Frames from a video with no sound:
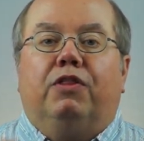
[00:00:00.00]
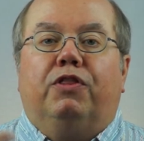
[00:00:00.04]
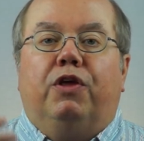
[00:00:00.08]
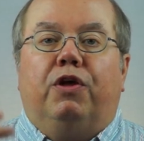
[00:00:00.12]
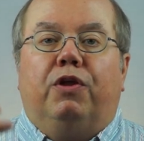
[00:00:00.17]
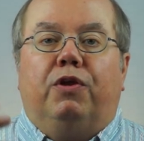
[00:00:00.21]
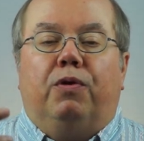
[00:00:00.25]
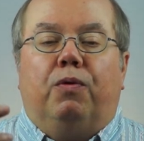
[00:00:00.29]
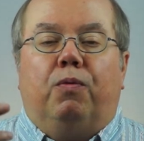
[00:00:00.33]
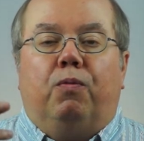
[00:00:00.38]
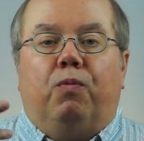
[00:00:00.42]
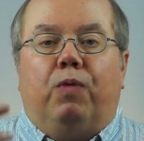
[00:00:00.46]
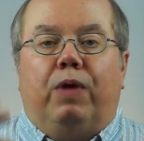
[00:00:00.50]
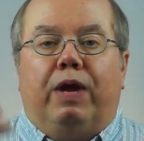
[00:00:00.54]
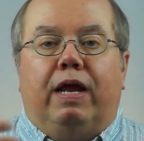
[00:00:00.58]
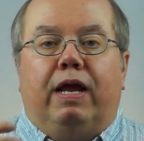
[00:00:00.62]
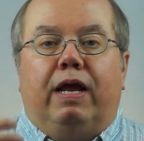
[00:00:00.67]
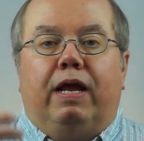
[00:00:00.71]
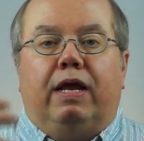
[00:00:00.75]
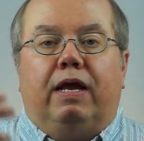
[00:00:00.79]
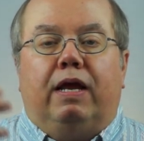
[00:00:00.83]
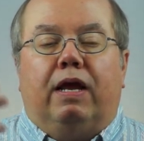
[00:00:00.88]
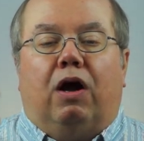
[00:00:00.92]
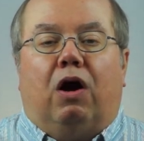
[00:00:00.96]
that
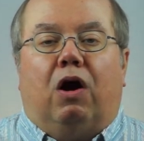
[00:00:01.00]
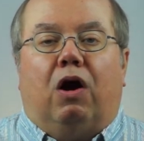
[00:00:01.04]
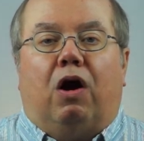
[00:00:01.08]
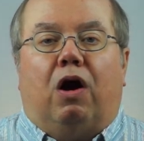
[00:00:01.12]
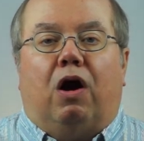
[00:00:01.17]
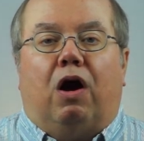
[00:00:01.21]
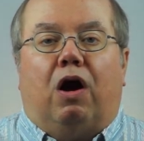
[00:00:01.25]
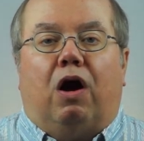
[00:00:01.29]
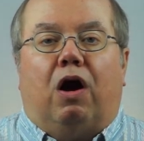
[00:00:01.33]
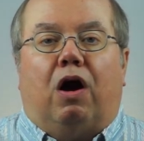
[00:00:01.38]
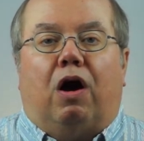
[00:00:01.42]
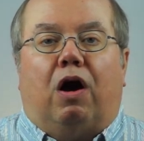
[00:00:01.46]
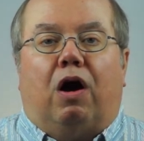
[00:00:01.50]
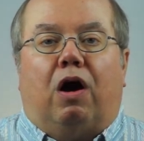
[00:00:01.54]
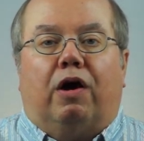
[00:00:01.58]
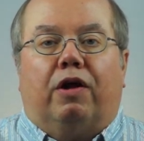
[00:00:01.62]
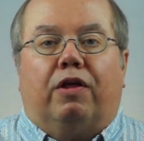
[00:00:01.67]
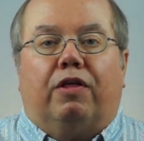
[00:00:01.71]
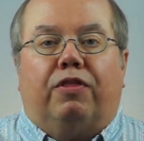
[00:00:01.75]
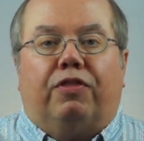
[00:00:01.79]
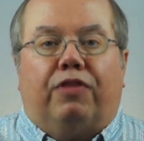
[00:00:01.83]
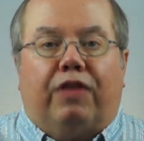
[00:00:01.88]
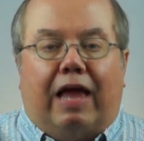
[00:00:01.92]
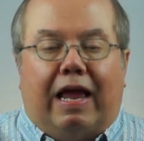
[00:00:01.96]
we are
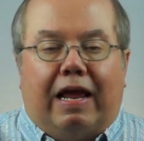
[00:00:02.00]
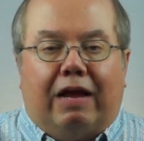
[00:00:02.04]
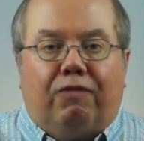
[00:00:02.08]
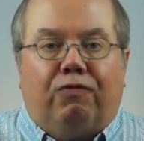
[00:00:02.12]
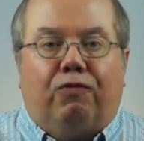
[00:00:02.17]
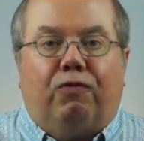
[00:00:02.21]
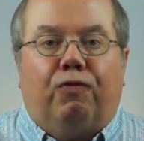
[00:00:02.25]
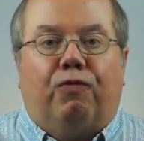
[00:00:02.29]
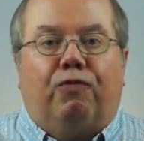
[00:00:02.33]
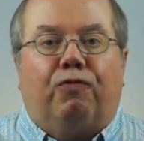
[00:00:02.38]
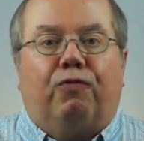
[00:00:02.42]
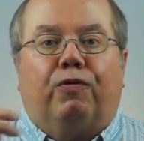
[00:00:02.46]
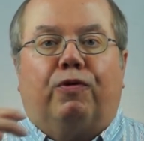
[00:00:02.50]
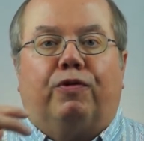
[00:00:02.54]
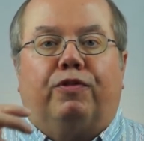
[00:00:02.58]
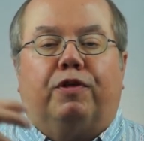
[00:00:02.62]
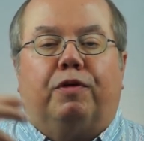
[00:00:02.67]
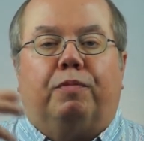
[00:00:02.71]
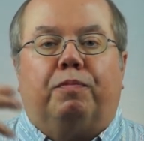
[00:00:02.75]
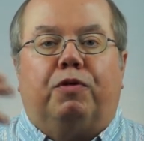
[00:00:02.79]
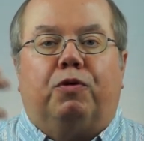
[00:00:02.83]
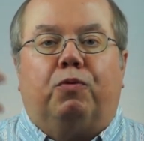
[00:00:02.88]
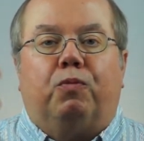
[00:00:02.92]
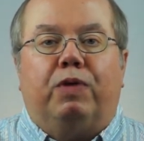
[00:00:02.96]
thankful for
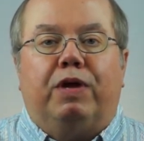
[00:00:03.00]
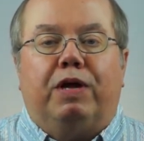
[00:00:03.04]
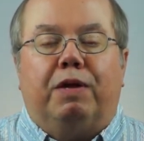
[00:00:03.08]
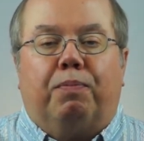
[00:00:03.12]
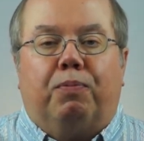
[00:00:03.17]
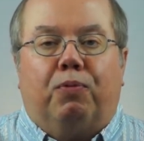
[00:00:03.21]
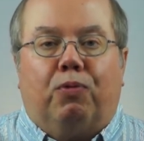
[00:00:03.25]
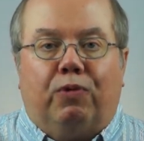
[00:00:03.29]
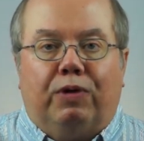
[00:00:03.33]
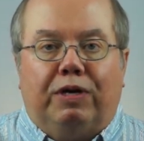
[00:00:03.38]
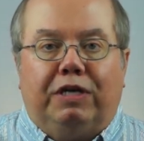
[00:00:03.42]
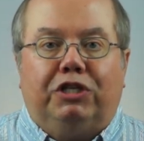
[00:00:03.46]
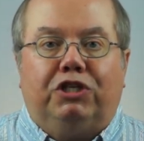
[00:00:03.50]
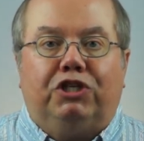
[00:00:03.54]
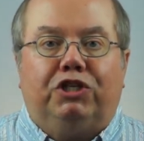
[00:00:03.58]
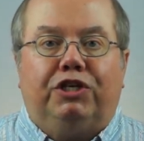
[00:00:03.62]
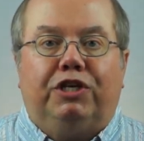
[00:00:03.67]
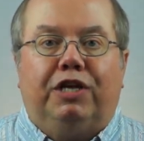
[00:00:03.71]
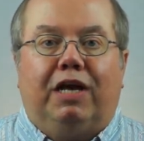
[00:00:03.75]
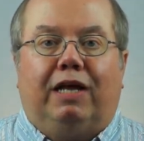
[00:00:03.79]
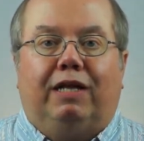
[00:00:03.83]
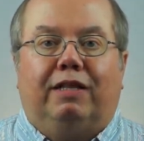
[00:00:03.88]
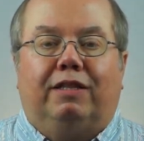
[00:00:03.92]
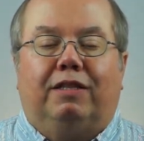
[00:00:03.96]
them, that we
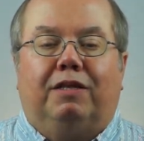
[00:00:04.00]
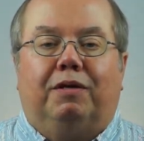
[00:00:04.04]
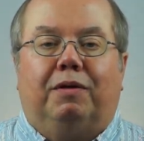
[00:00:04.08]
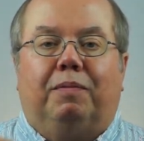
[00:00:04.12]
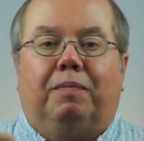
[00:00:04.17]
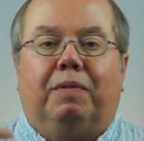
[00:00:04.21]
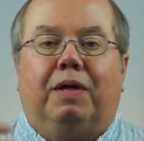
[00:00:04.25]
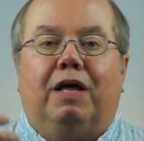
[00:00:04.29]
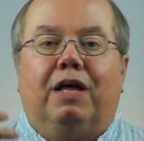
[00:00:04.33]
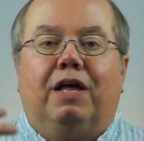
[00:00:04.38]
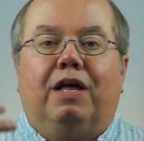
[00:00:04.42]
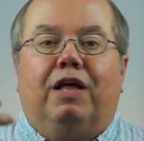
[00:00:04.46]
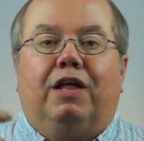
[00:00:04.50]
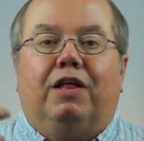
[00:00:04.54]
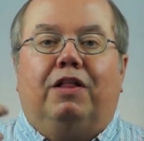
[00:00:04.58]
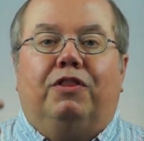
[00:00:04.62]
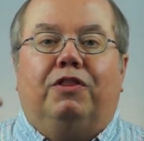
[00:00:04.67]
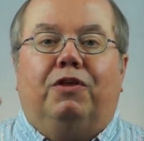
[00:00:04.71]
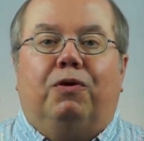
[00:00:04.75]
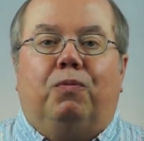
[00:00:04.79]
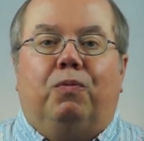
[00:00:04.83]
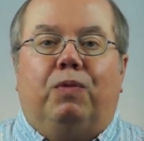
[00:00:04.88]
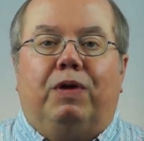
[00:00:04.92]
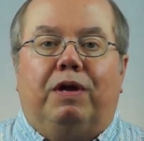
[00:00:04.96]
appreciate them,
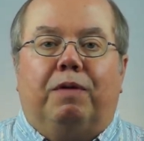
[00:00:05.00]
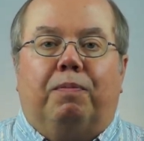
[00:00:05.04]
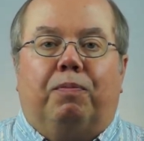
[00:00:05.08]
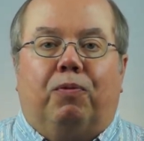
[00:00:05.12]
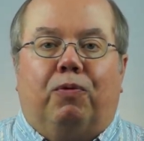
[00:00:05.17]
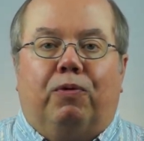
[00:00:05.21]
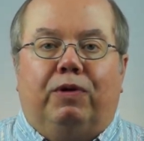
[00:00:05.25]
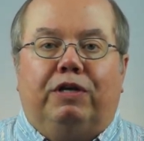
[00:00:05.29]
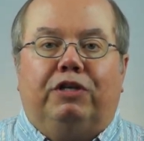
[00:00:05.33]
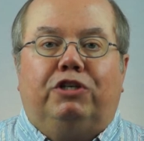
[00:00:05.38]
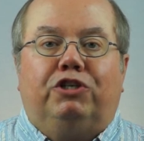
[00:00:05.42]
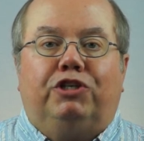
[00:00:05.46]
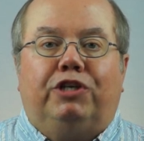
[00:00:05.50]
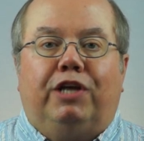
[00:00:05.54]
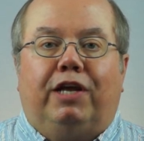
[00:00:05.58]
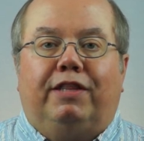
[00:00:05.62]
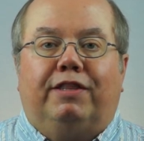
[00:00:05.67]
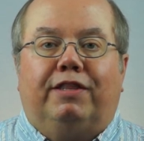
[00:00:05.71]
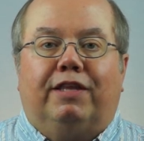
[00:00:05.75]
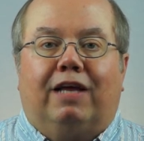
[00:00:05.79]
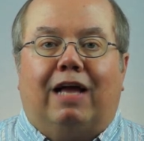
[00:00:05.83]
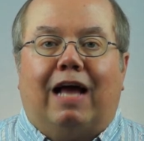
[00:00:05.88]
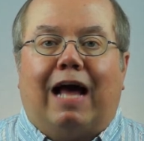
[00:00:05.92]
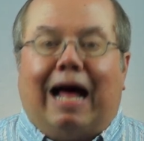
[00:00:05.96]
that we
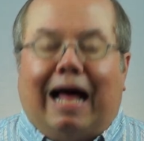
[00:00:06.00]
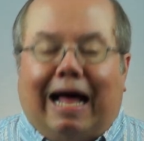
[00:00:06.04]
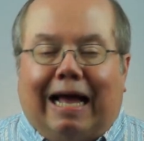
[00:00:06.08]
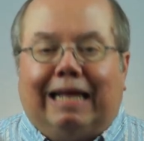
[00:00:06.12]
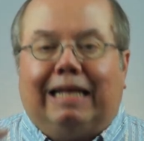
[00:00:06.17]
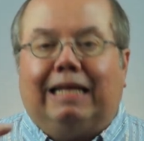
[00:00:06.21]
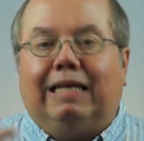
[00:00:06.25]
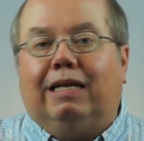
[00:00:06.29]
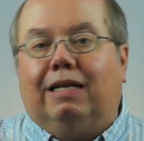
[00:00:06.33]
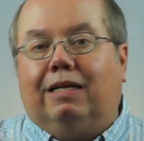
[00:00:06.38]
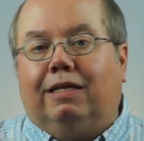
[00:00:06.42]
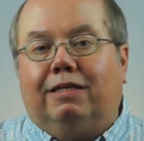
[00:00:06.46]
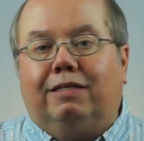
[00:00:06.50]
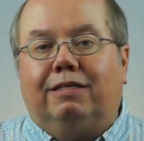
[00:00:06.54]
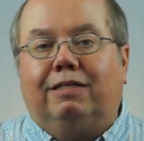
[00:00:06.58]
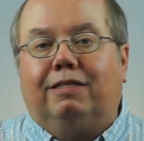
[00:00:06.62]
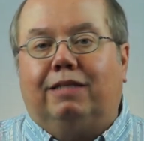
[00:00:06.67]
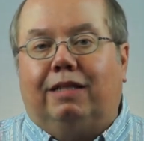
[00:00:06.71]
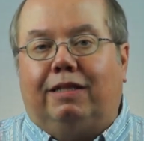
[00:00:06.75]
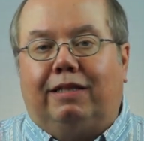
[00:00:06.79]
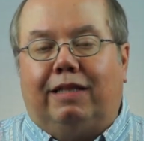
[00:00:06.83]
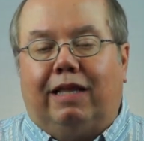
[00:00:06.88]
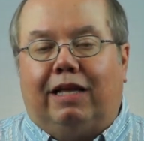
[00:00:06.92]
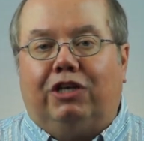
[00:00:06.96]
appreciate the kindness
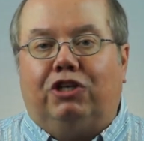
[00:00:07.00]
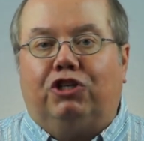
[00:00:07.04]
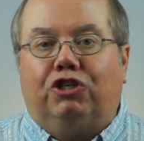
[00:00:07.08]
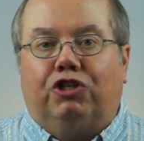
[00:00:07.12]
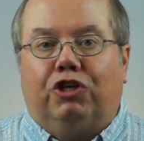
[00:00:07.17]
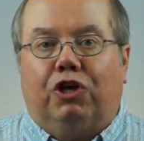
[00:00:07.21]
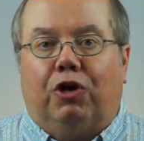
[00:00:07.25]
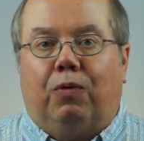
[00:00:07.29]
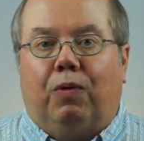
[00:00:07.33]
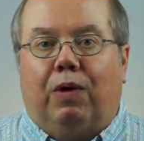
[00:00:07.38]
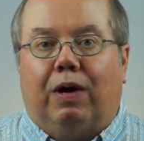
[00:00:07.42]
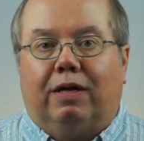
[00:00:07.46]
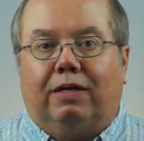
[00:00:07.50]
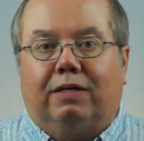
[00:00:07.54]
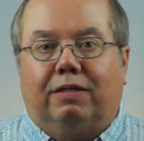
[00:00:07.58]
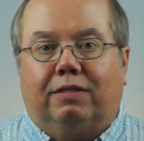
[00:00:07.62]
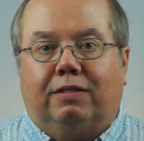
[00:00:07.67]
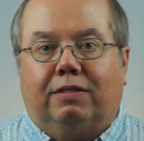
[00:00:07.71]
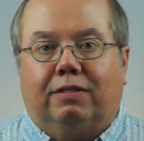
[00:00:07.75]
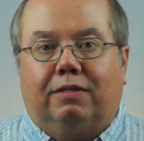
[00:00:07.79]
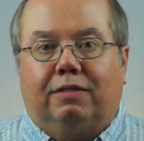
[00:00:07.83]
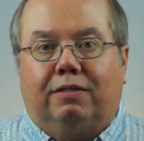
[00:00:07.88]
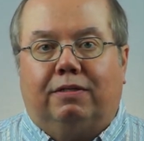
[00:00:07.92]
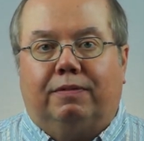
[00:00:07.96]
that they show
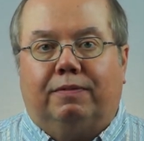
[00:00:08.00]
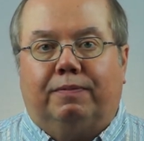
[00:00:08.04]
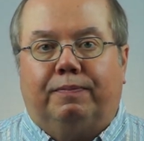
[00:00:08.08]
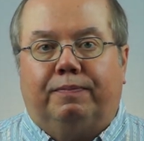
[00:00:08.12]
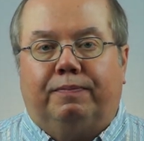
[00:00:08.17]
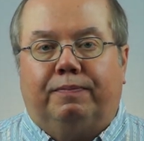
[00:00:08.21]
us.